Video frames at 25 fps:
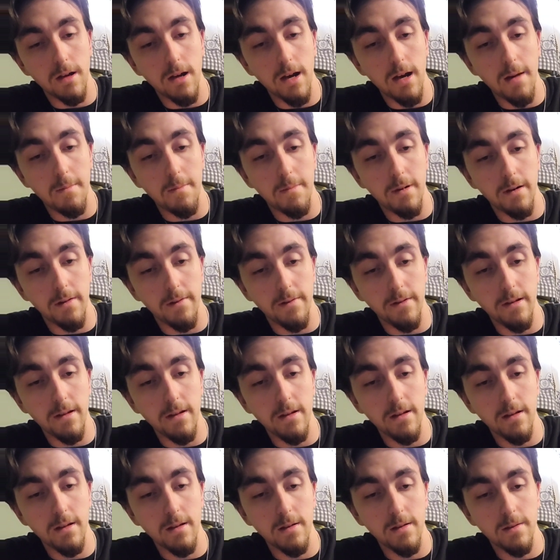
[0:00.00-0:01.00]
top of
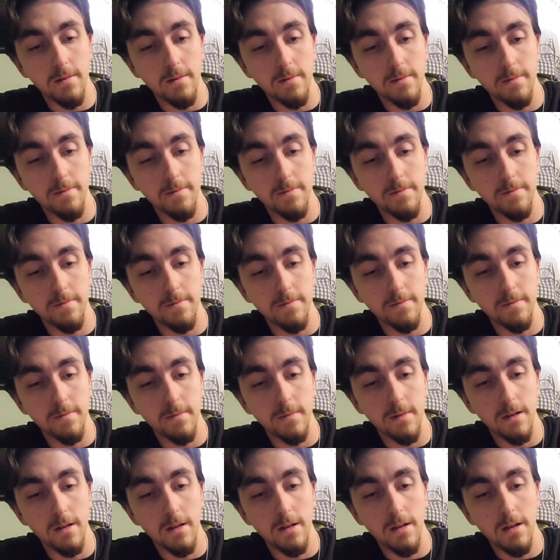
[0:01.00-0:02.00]
it.
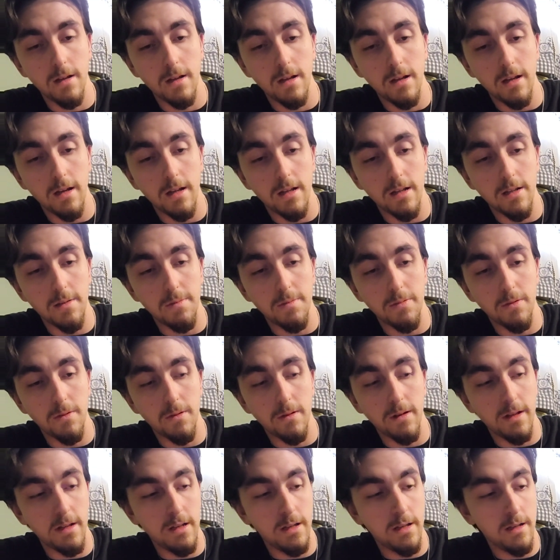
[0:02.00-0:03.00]
At this
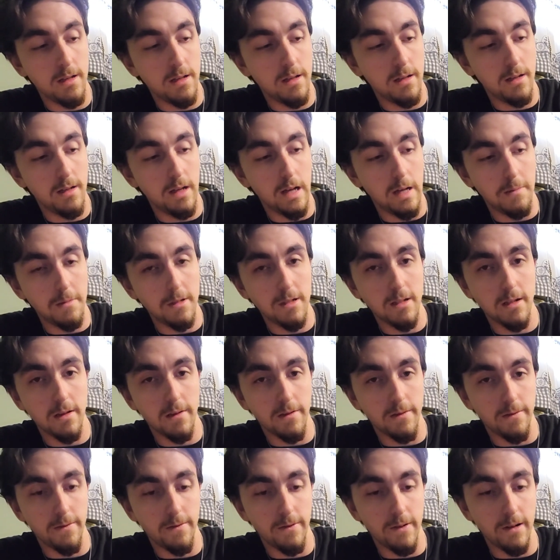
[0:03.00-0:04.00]
point, I'm just
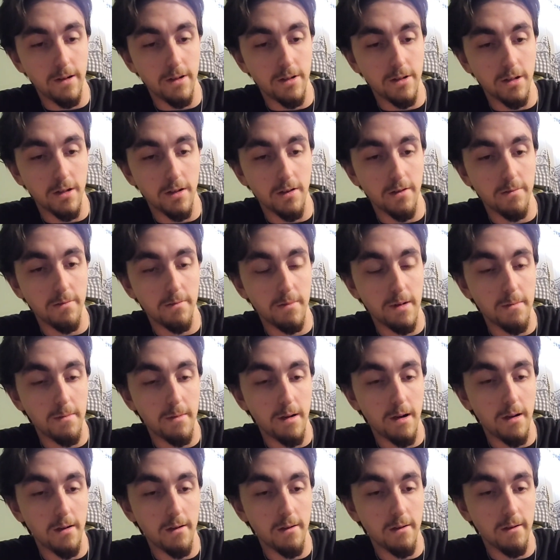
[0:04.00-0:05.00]
going to finish off my
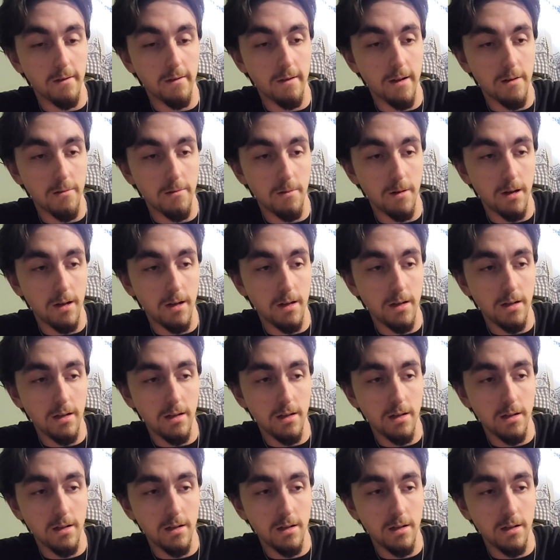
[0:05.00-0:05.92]
bottle of red wine.